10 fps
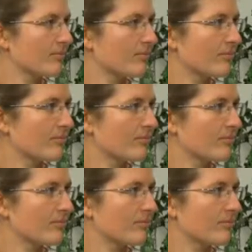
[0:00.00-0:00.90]

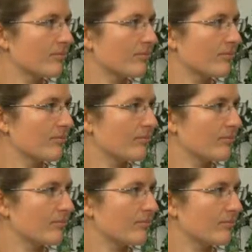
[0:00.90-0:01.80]

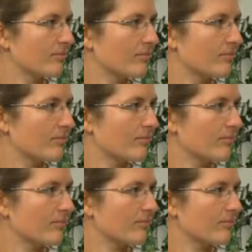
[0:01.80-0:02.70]

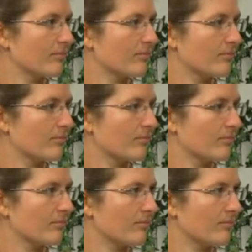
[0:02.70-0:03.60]

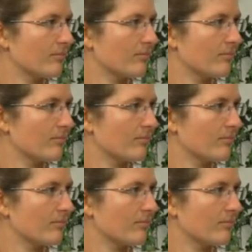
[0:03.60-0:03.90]
[no speech]